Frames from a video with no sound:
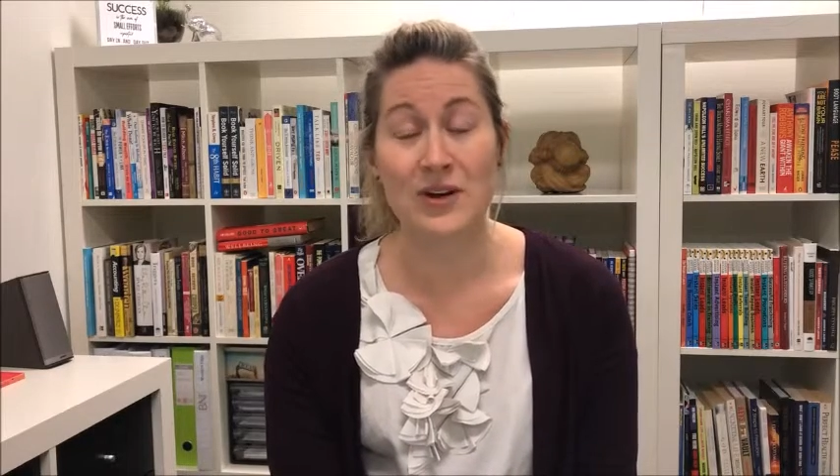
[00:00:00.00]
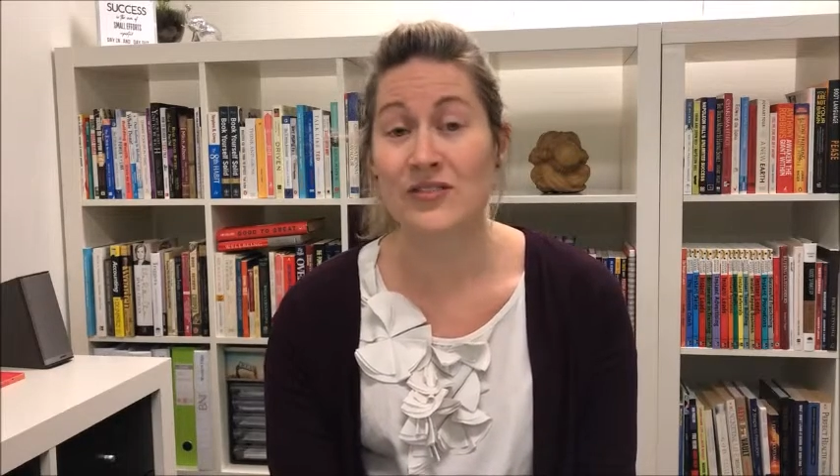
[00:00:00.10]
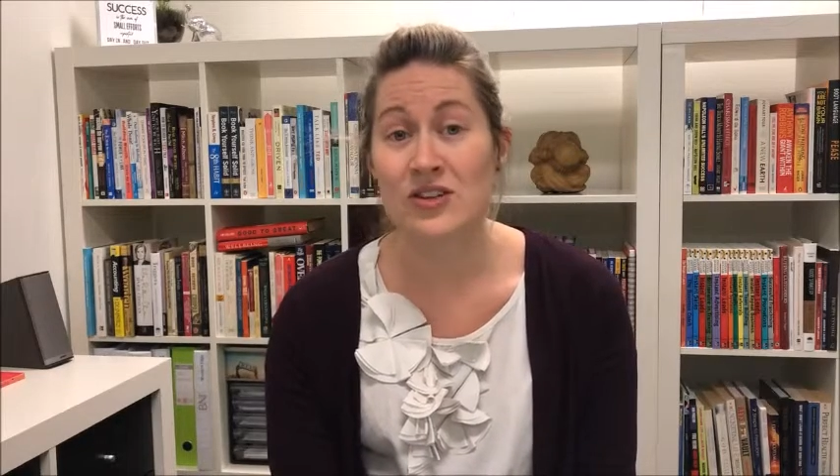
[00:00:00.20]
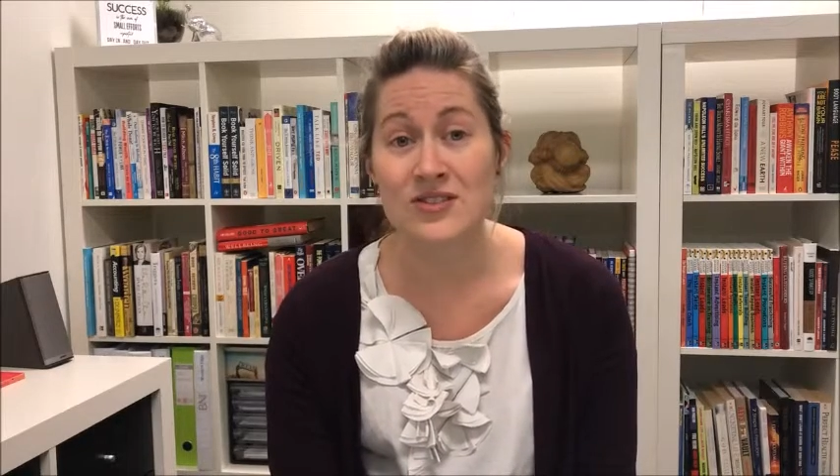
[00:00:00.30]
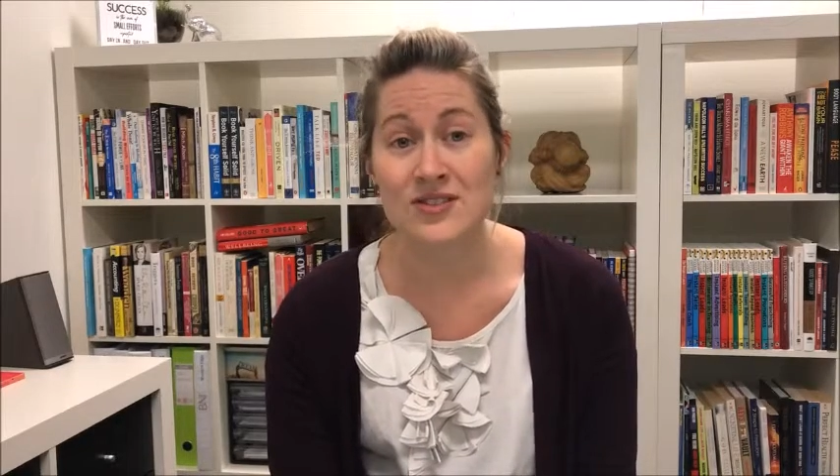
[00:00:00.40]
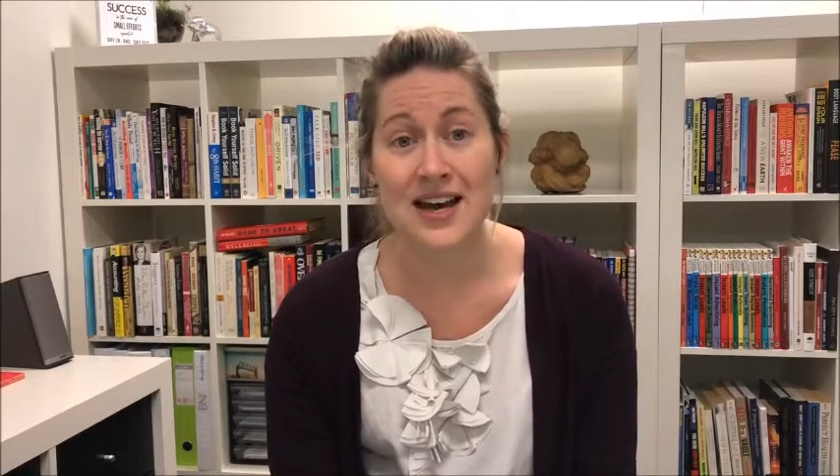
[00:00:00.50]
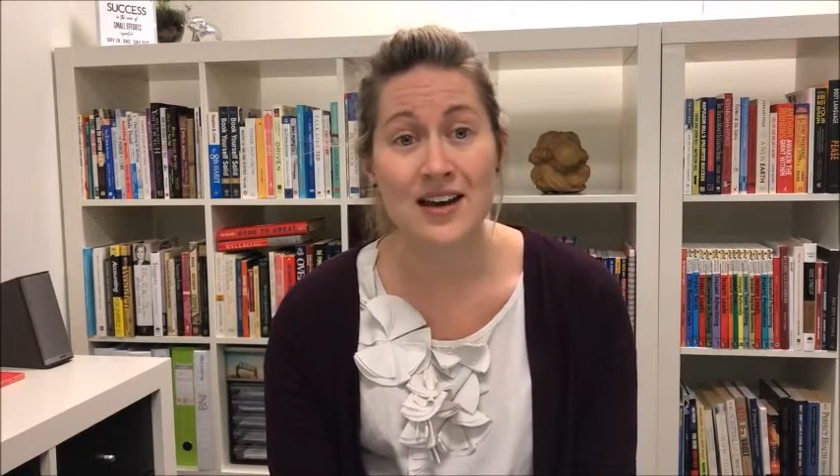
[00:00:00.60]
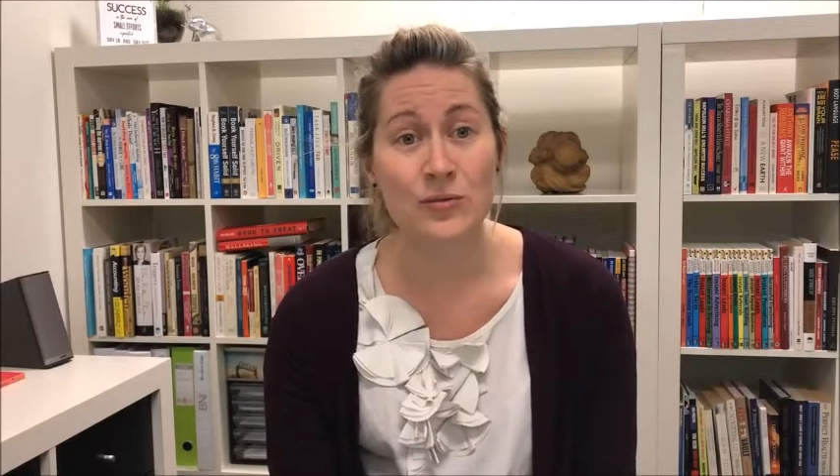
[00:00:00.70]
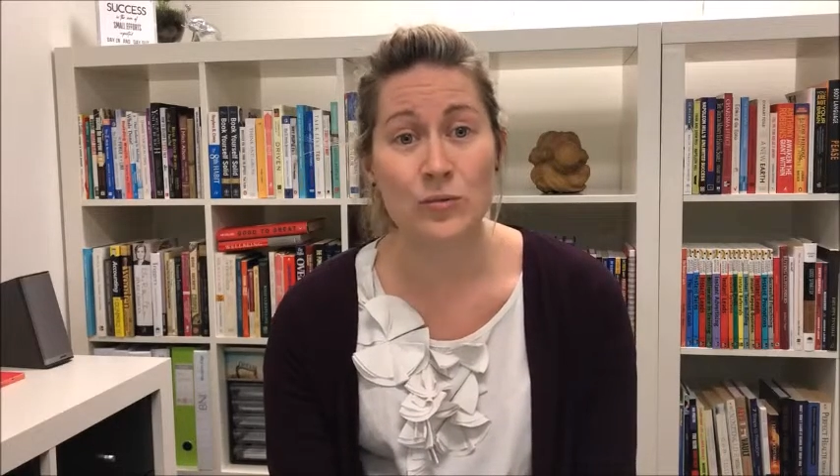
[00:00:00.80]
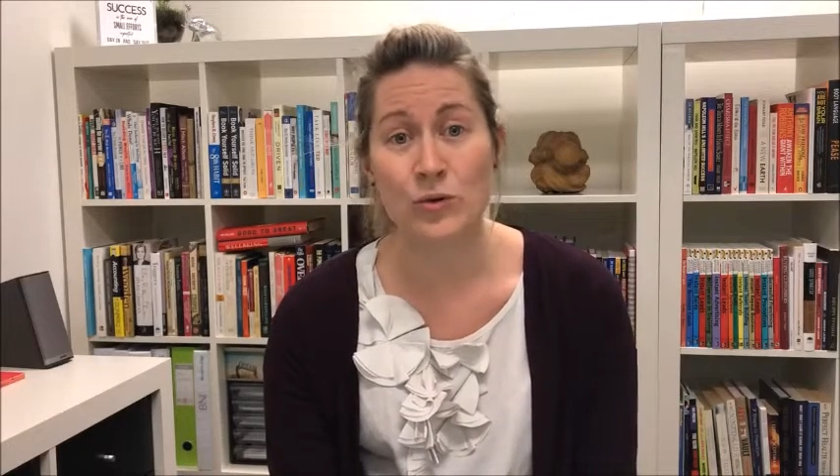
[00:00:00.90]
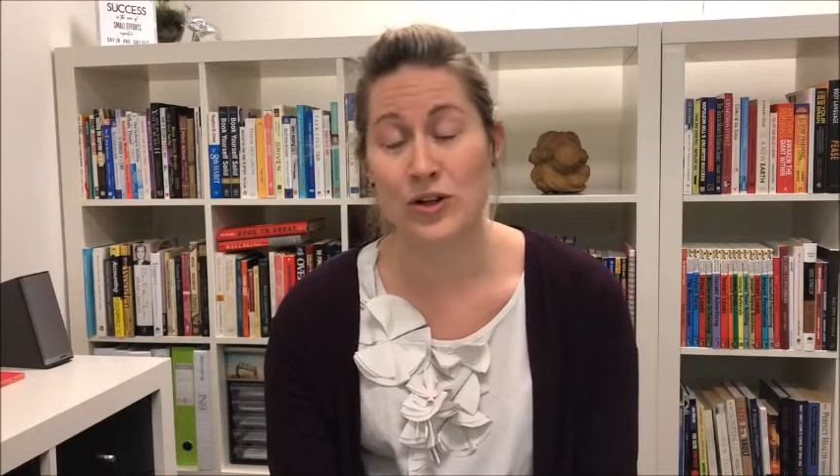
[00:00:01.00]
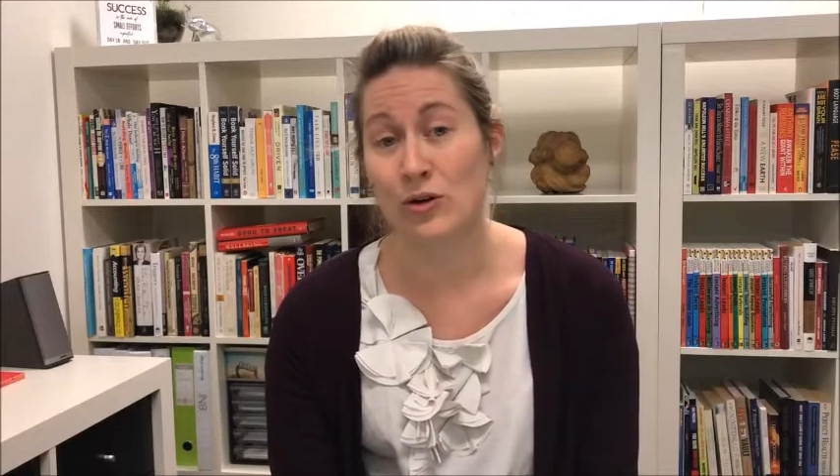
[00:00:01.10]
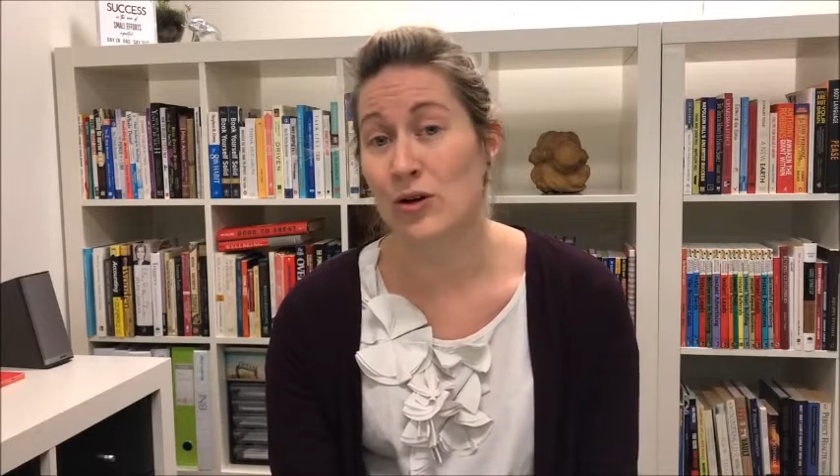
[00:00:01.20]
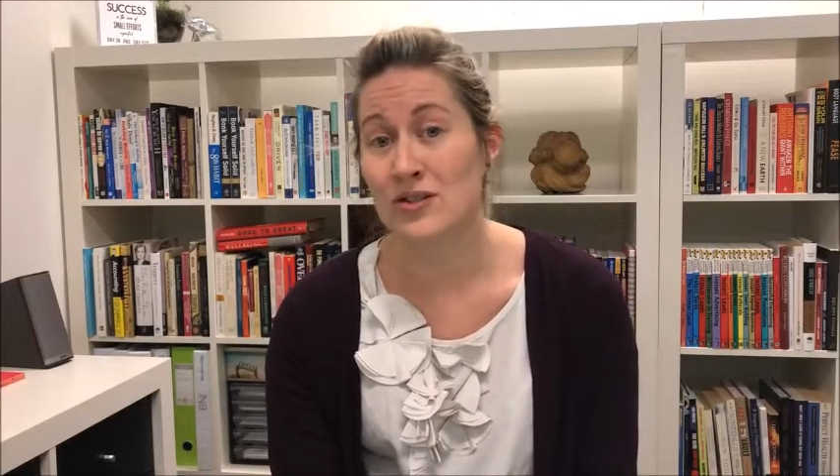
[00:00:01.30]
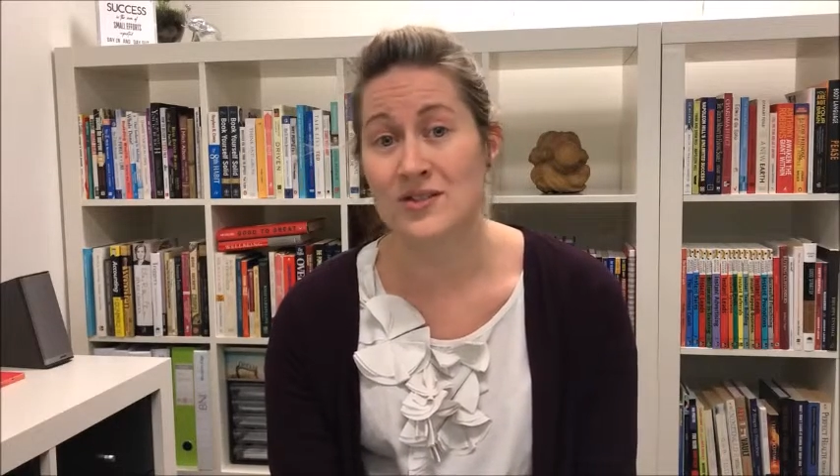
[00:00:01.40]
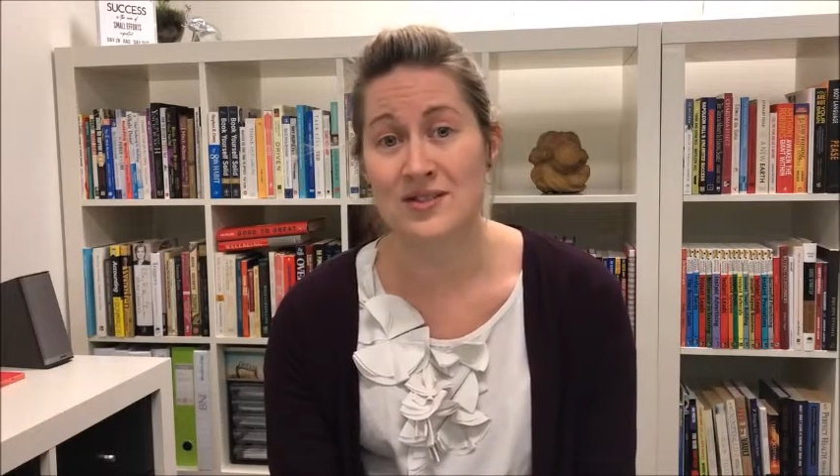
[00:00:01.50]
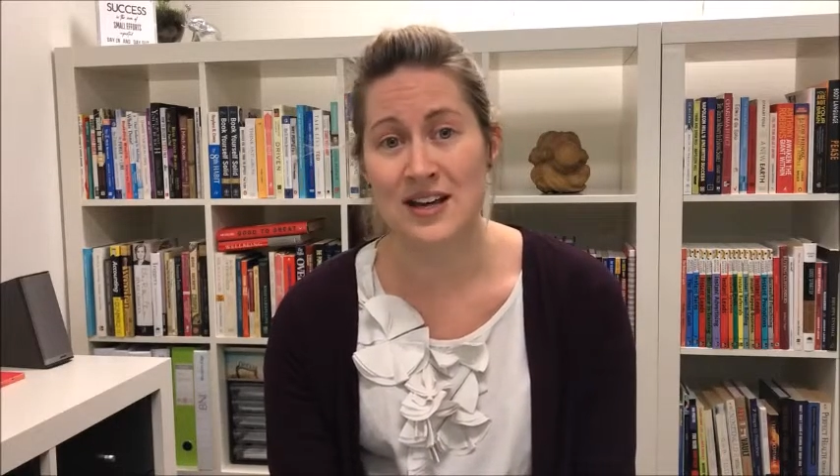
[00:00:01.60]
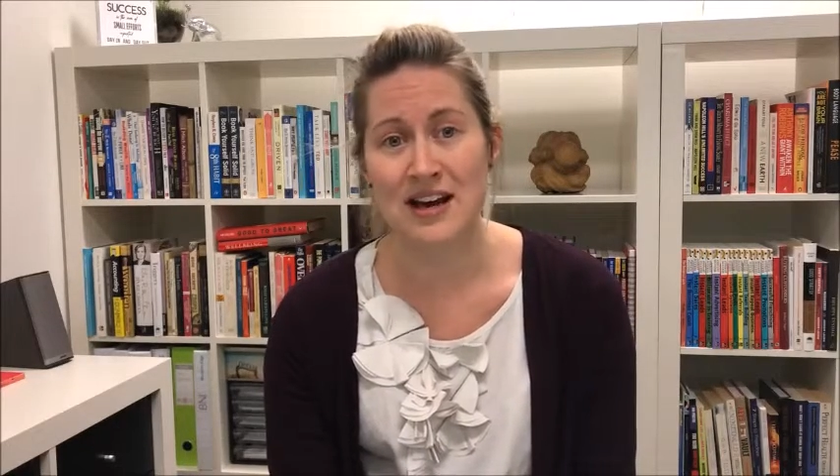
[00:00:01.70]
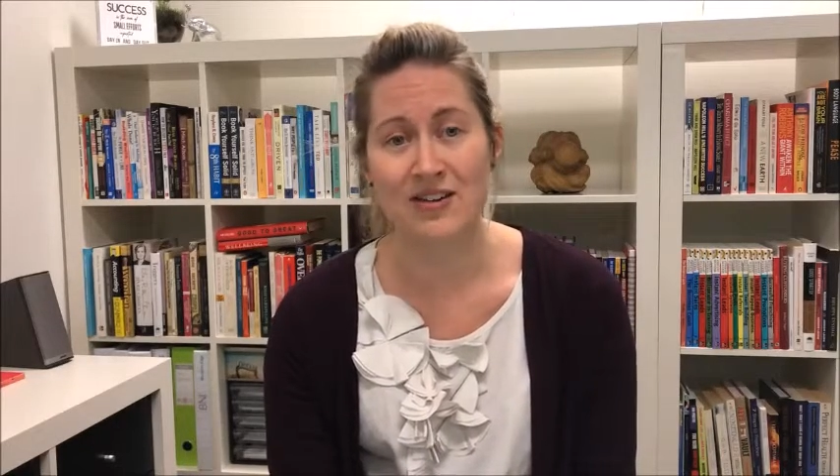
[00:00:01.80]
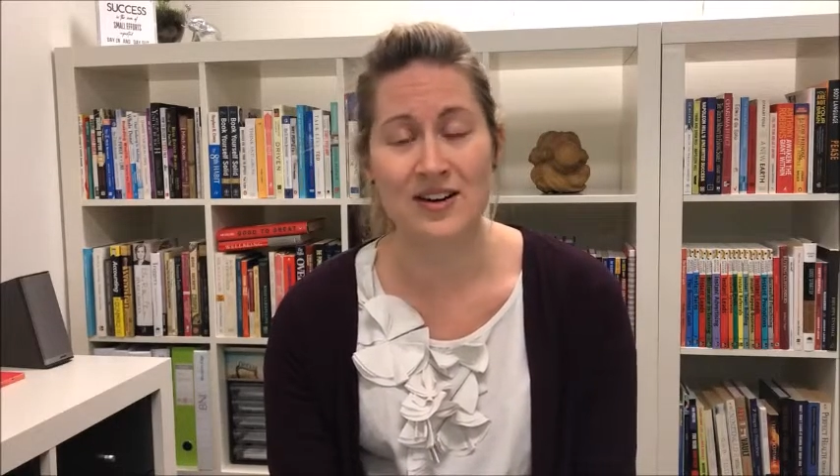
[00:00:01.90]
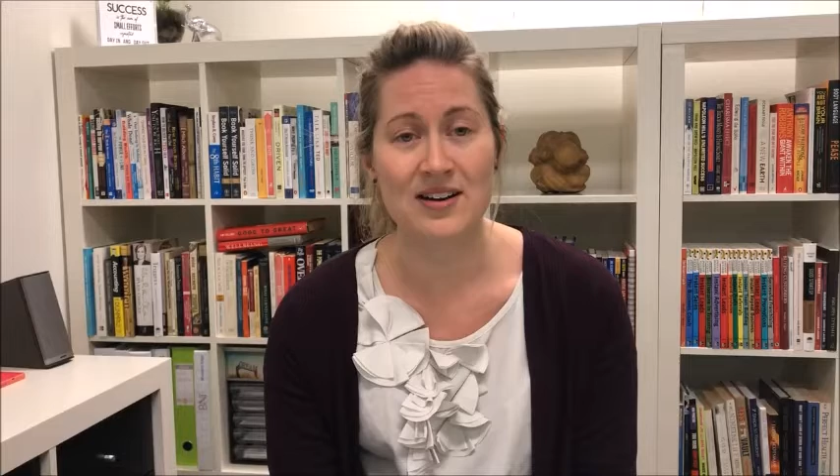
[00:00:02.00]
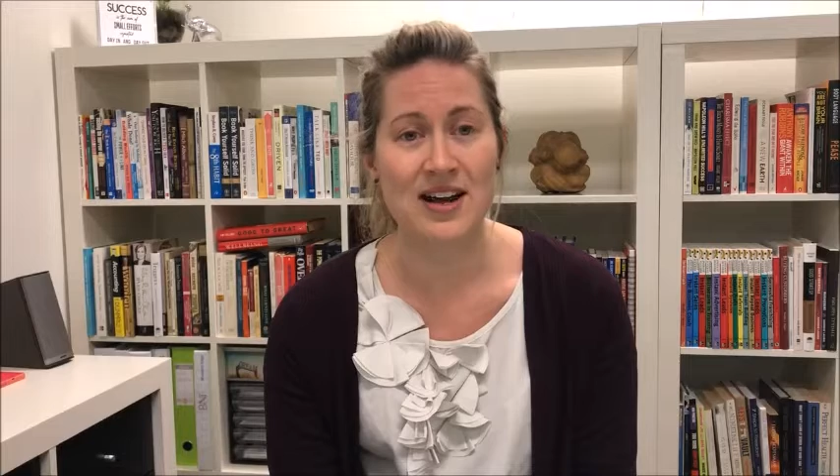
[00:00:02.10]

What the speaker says: revenue's at, what your costs are,